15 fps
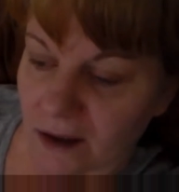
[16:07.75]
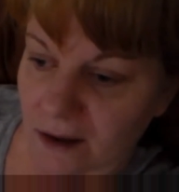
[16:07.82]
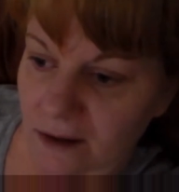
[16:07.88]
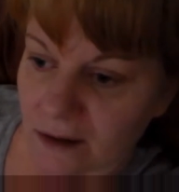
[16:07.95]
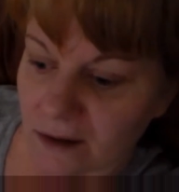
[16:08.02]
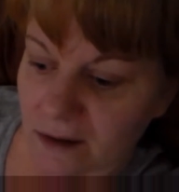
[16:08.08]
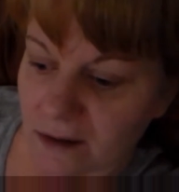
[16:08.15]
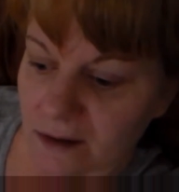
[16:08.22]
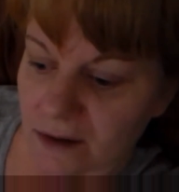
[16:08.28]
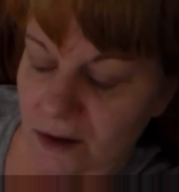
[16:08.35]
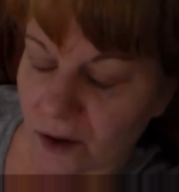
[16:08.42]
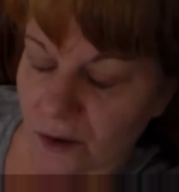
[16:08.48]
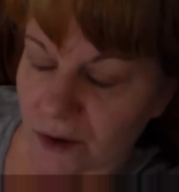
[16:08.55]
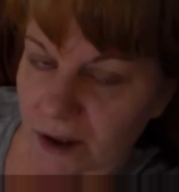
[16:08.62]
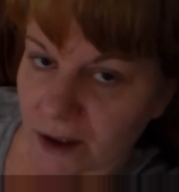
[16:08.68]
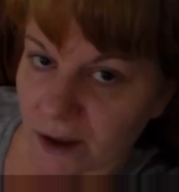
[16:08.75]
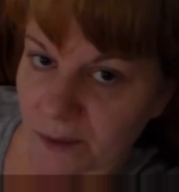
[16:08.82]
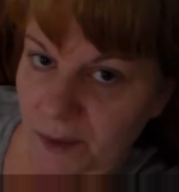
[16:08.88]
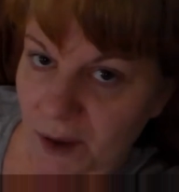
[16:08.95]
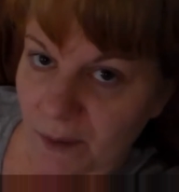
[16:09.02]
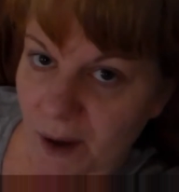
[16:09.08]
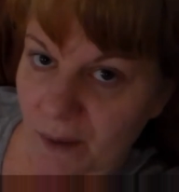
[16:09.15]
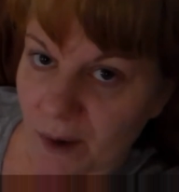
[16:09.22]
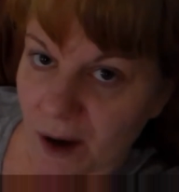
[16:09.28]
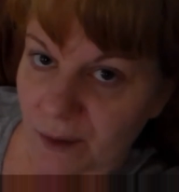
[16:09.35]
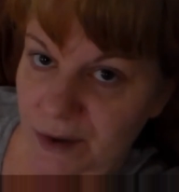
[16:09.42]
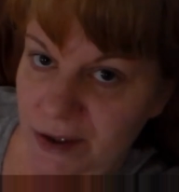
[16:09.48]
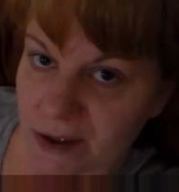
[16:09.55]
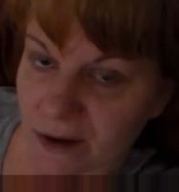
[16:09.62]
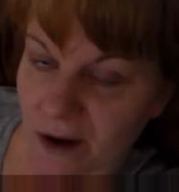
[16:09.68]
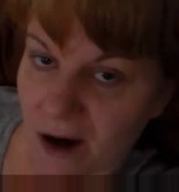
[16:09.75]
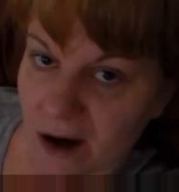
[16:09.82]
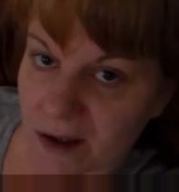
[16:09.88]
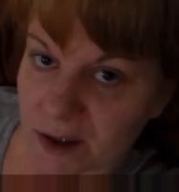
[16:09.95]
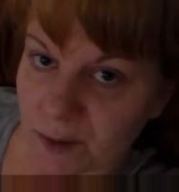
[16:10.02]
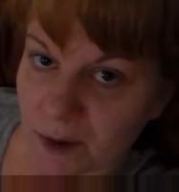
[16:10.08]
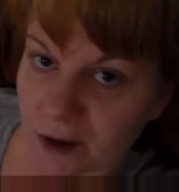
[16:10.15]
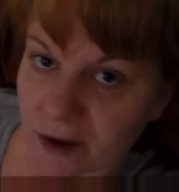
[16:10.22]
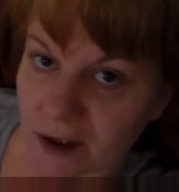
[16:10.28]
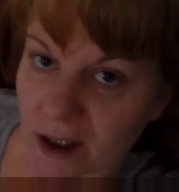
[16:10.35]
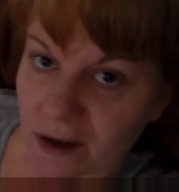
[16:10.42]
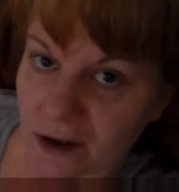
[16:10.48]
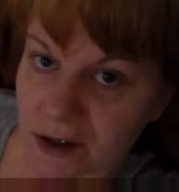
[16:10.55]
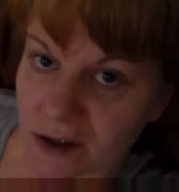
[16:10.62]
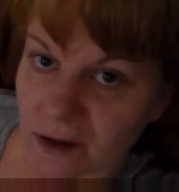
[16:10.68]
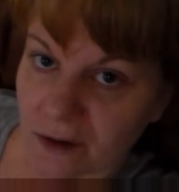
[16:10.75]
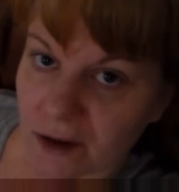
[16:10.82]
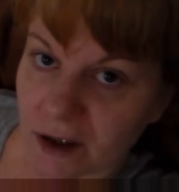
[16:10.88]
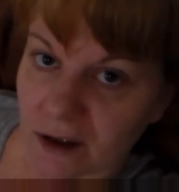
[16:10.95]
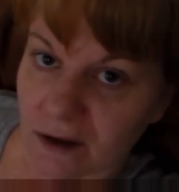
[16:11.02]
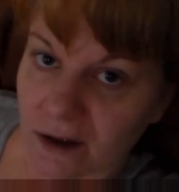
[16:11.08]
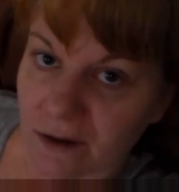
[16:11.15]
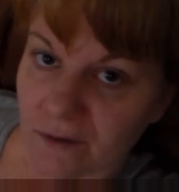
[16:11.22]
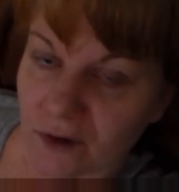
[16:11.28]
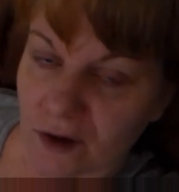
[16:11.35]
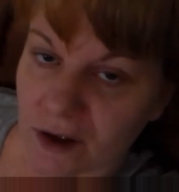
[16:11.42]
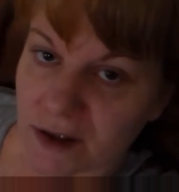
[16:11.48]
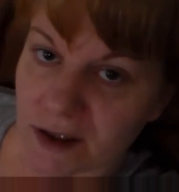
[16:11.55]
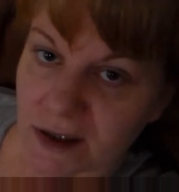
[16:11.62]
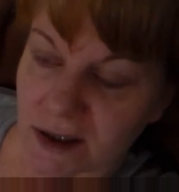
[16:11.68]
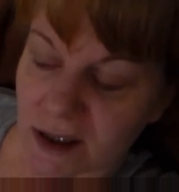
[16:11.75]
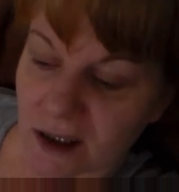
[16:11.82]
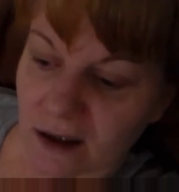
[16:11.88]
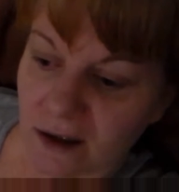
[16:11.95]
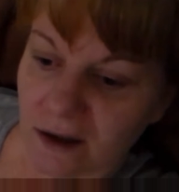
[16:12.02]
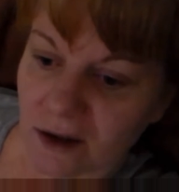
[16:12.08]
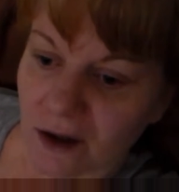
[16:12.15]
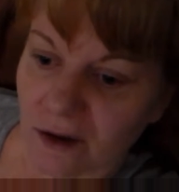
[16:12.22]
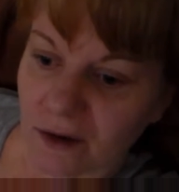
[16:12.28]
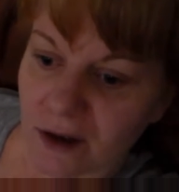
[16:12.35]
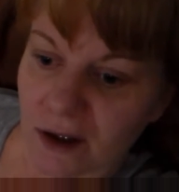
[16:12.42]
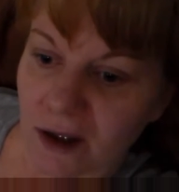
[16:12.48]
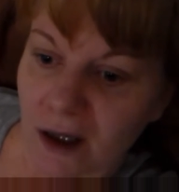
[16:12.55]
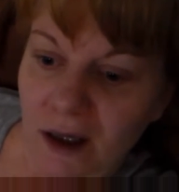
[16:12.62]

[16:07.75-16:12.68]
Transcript: and told him that my mom was in the hospital in Arizona, and of course he said, you know,